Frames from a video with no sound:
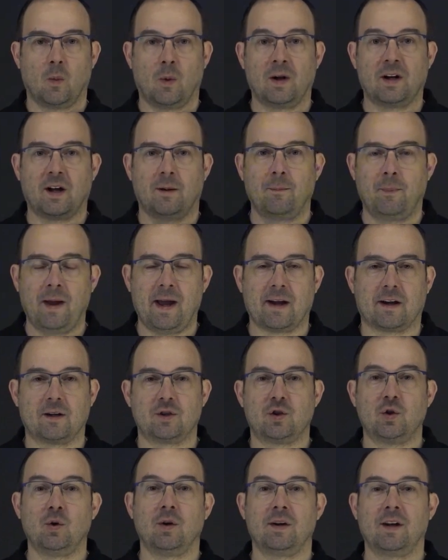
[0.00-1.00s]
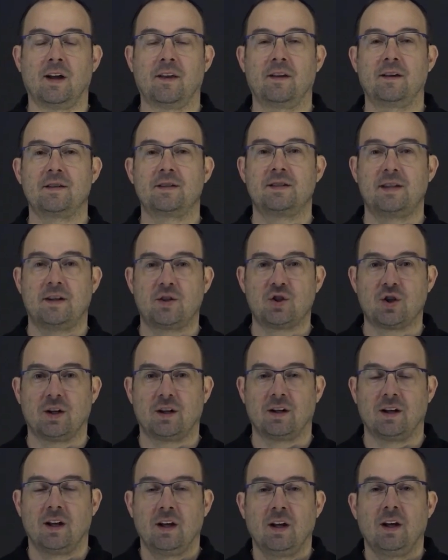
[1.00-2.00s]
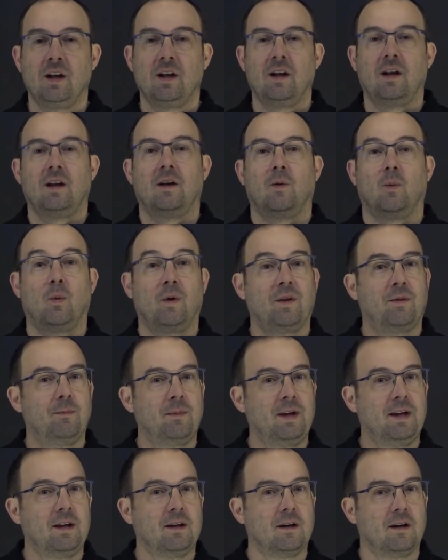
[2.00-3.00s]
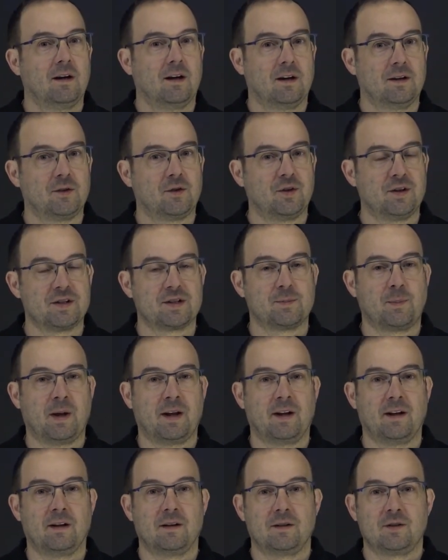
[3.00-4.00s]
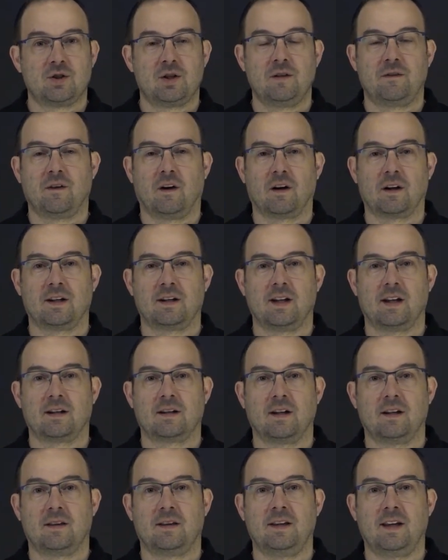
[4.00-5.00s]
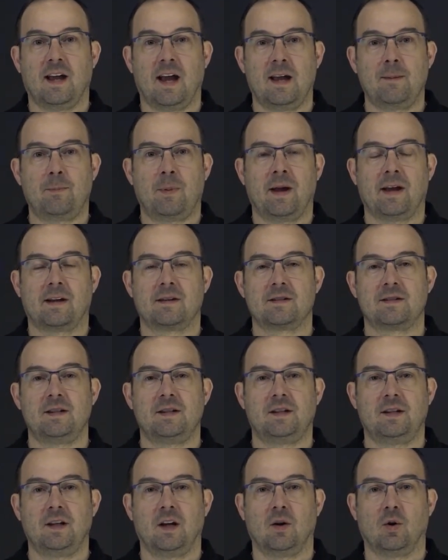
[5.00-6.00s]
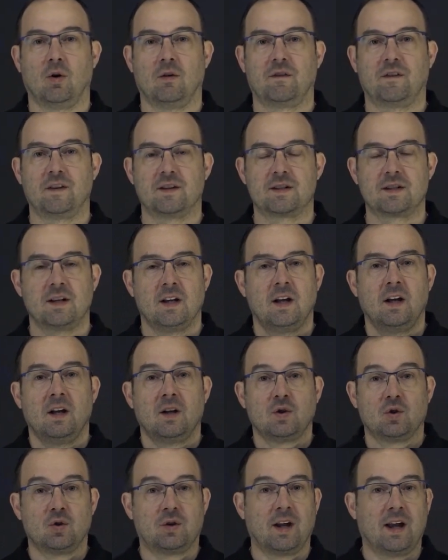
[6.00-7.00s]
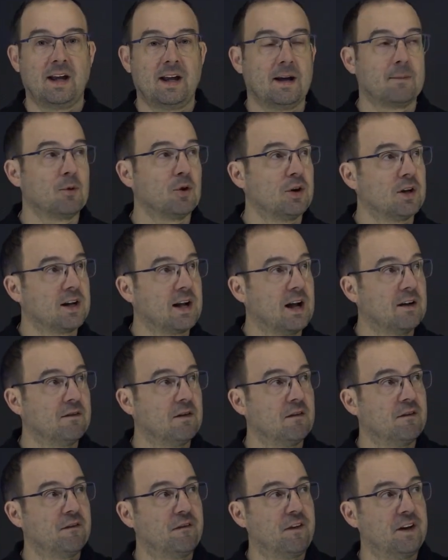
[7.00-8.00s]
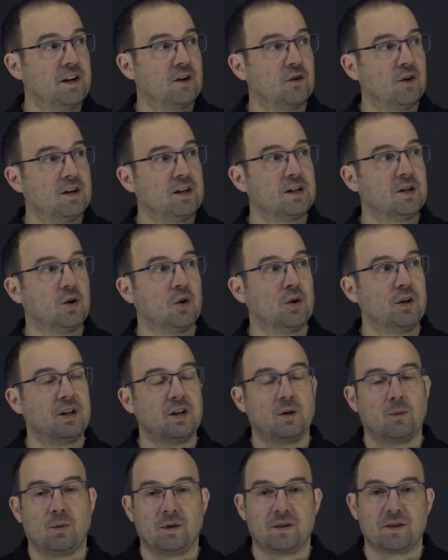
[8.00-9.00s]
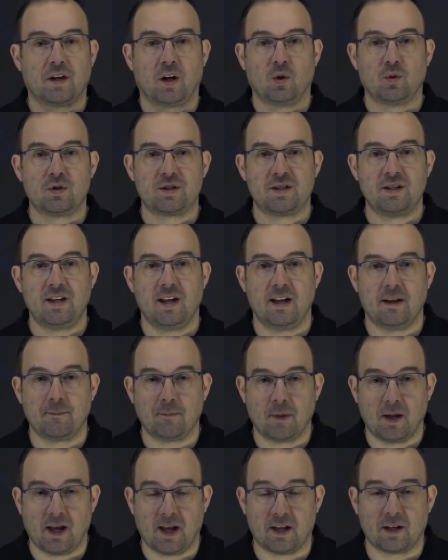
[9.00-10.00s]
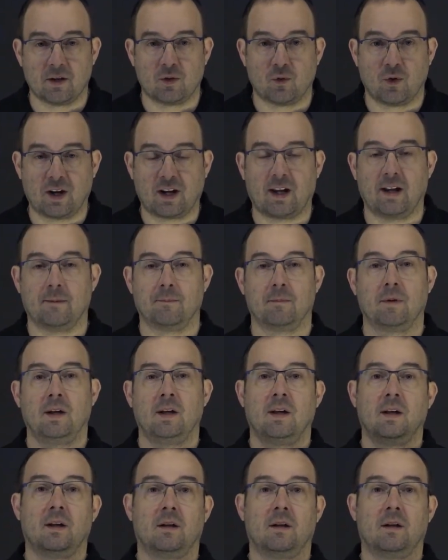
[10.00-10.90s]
Welcome back to another session with me, Andreas Spanner, Chief Architect at the APAC CTO office. Today I'm going to cover federated learning with OCM and RHACM.